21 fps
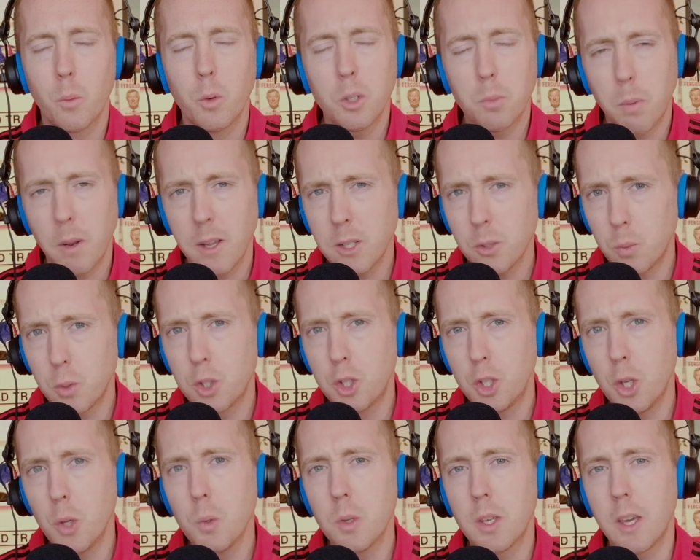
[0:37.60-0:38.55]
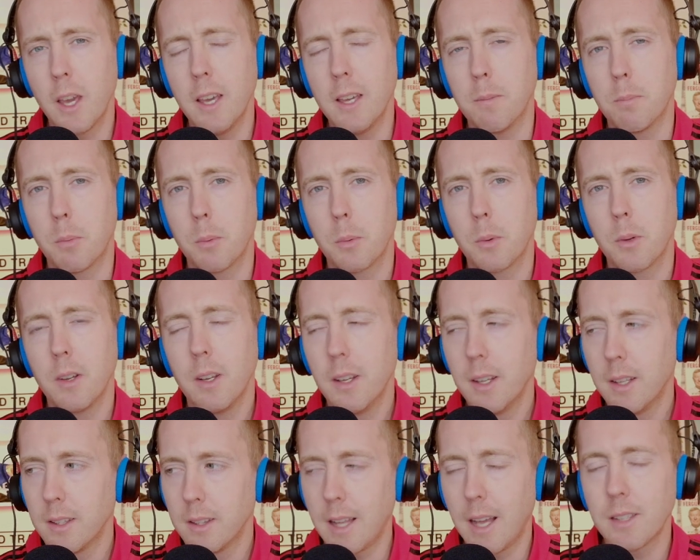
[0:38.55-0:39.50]
which players would you keep?
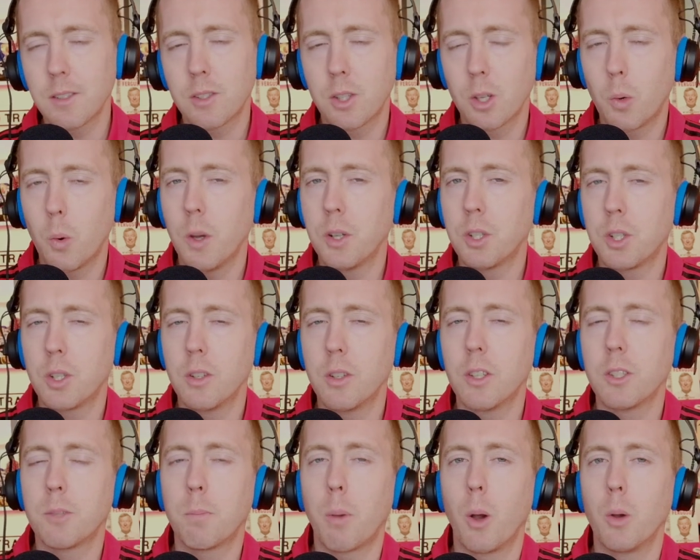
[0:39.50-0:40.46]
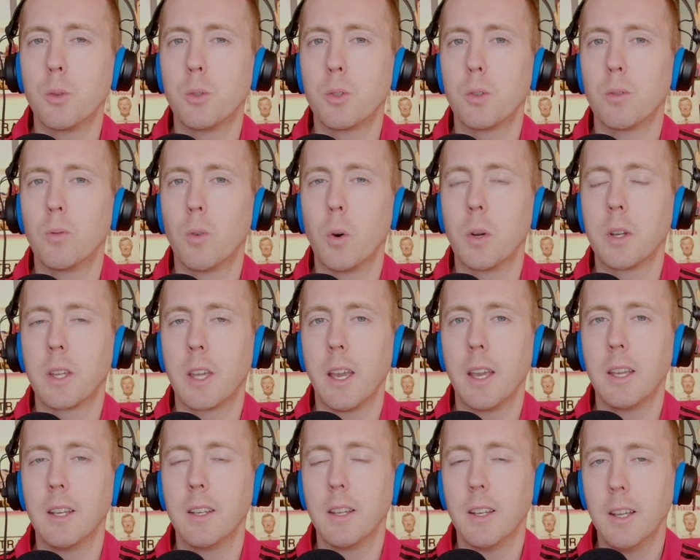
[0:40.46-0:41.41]
That's the question that's posed to Roy
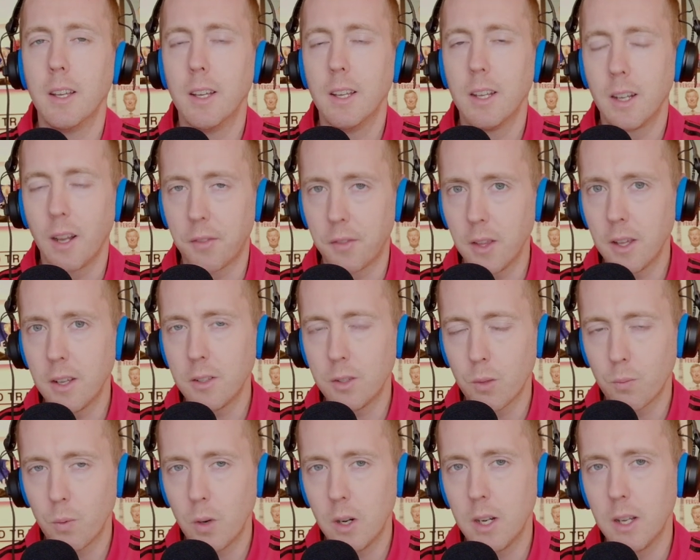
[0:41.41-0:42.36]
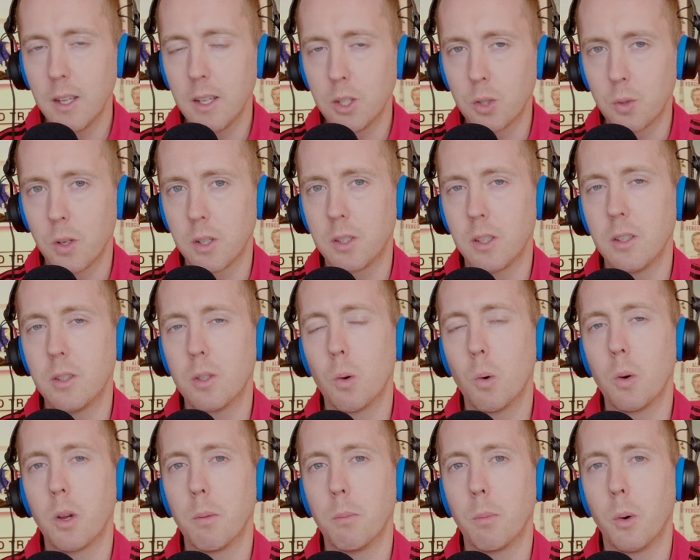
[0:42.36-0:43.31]
Keane, and I think it's a really interesting
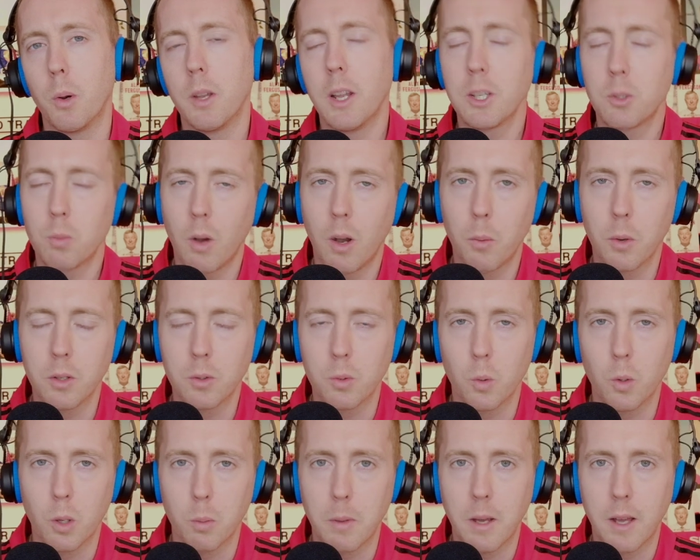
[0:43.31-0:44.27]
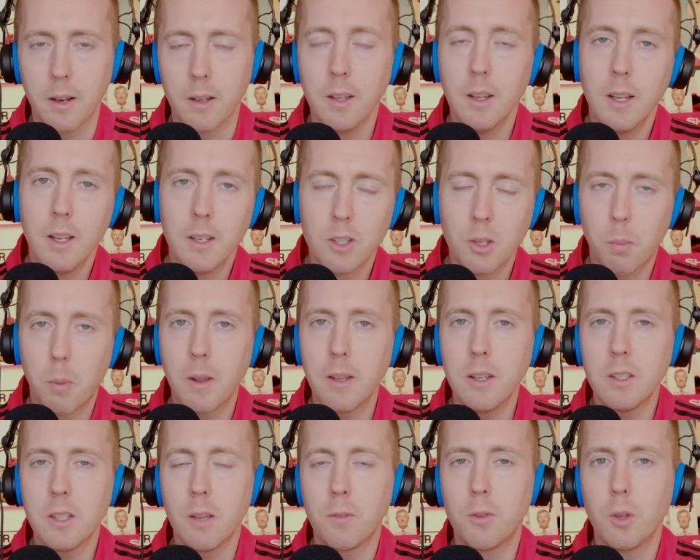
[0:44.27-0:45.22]
talking point. That's why I want to talk about it. So
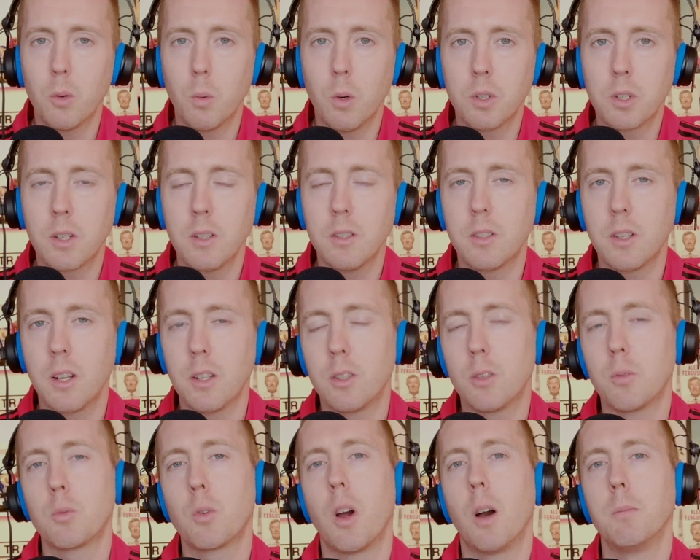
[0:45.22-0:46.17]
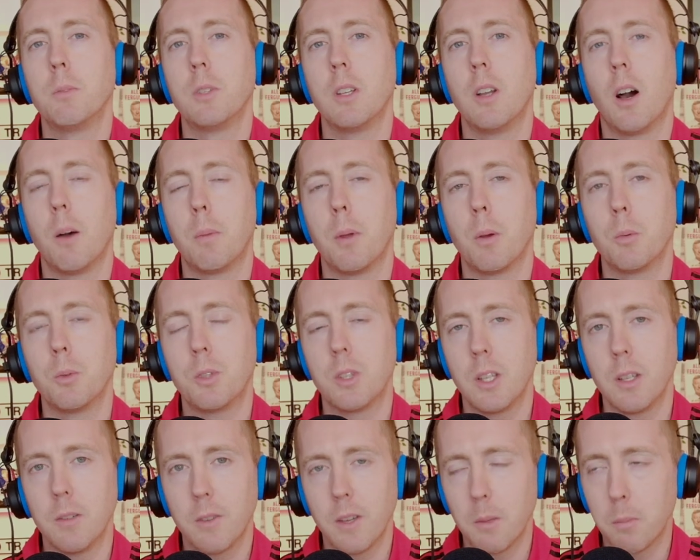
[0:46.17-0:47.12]
please, if you would, consider subscribing to United Peoples
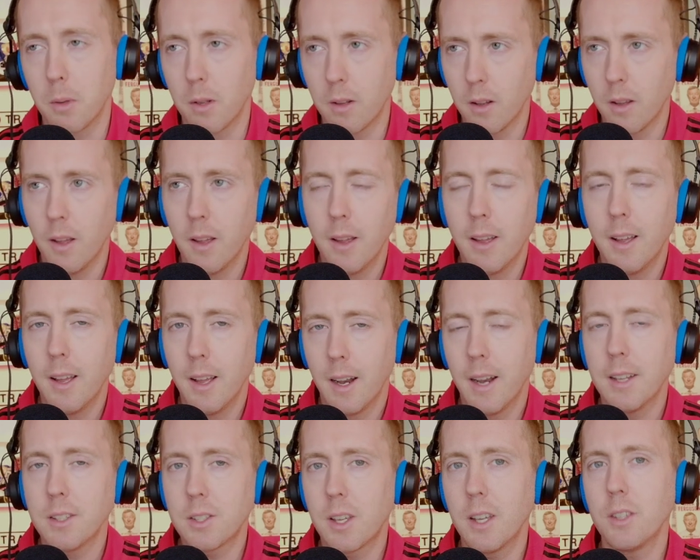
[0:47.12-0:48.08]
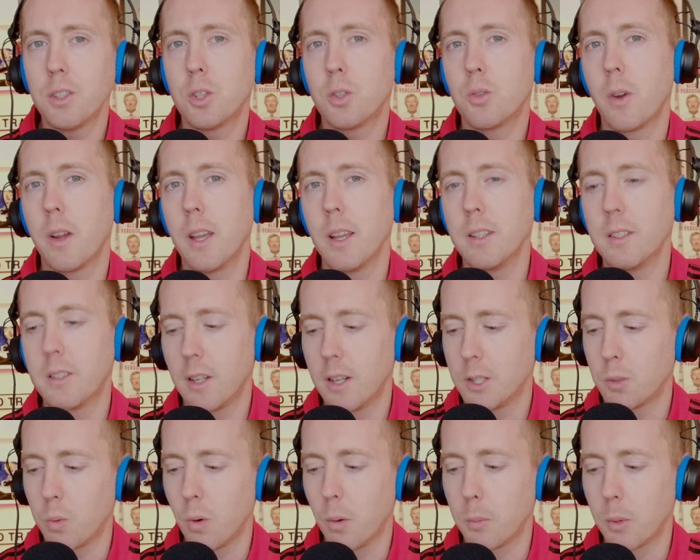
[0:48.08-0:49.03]
T V, but let's get straight into
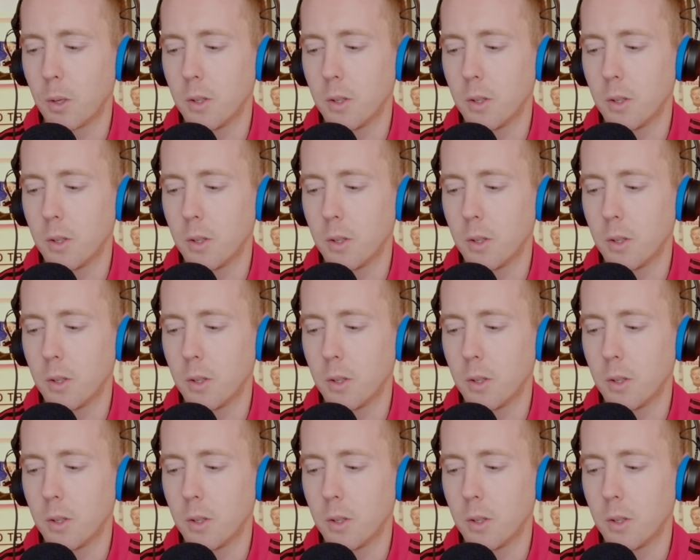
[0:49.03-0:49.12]
this one,